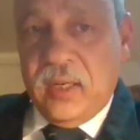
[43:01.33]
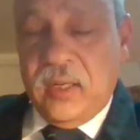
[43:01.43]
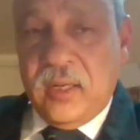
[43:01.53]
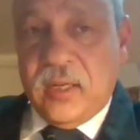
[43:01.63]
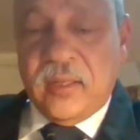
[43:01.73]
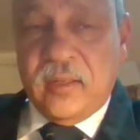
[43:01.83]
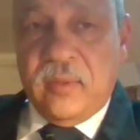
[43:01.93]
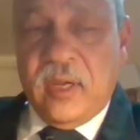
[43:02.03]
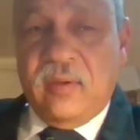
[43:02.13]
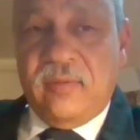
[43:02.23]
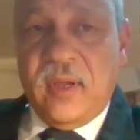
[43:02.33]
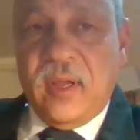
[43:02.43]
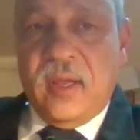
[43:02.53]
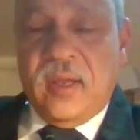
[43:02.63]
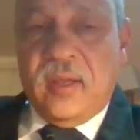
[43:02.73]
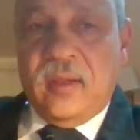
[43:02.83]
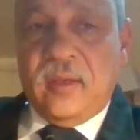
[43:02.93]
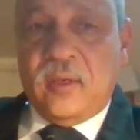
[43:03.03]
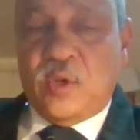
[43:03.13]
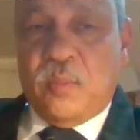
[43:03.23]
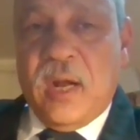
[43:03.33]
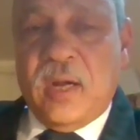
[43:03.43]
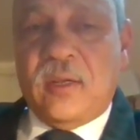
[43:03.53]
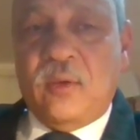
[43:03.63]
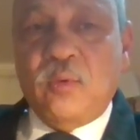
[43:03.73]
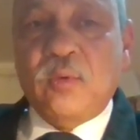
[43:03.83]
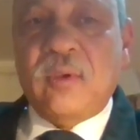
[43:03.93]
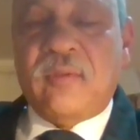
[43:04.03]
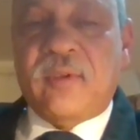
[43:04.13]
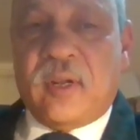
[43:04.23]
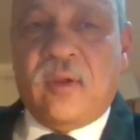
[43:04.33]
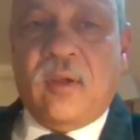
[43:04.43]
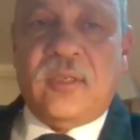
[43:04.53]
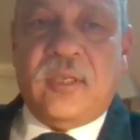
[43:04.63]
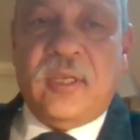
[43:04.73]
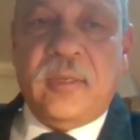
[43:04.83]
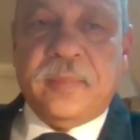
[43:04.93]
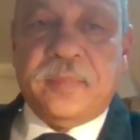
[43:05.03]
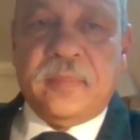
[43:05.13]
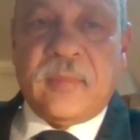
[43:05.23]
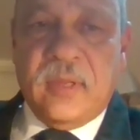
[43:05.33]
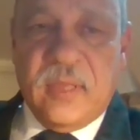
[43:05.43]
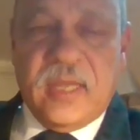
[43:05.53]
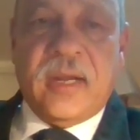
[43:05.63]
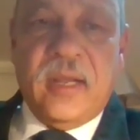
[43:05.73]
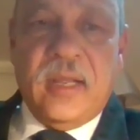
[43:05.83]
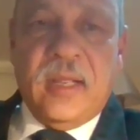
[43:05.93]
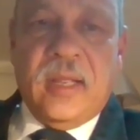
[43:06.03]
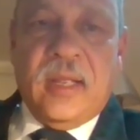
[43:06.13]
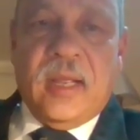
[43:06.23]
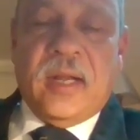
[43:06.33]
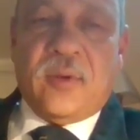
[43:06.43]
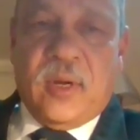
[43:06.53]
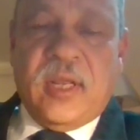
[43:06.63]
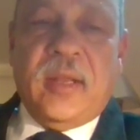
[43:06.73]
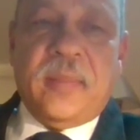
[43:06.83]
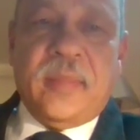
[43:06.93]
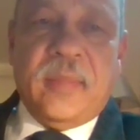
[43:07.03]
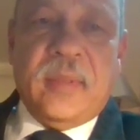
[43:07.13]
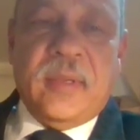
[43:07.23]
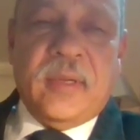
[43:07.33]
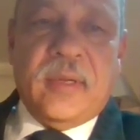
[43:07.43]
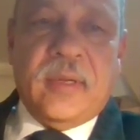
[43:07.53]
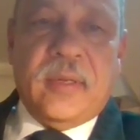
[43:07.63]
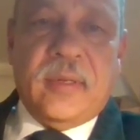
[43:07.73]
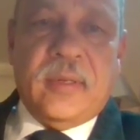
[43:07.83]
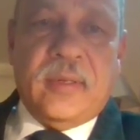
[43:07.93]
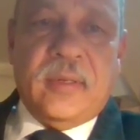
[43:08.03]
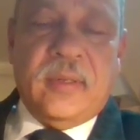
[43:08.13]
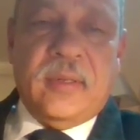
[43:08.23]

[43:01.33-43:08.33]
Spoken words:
one way of smart use of technology there. And today, when